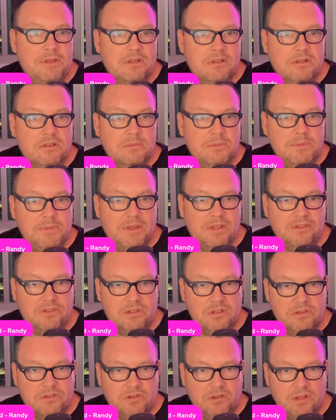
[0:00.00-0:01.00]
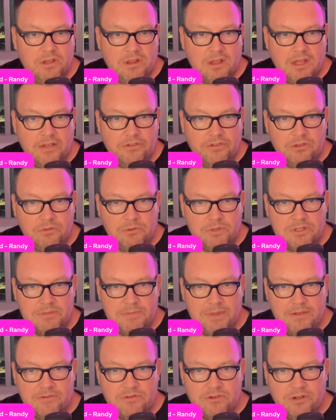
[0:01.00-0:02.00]
Could be because of the silly lawsuit, which
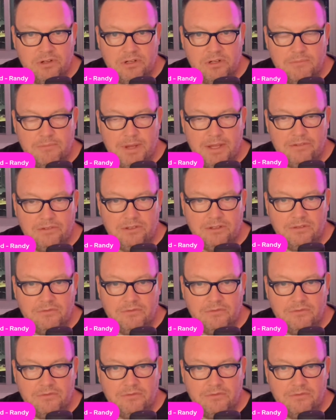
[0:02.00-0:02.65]
may have triggered a basic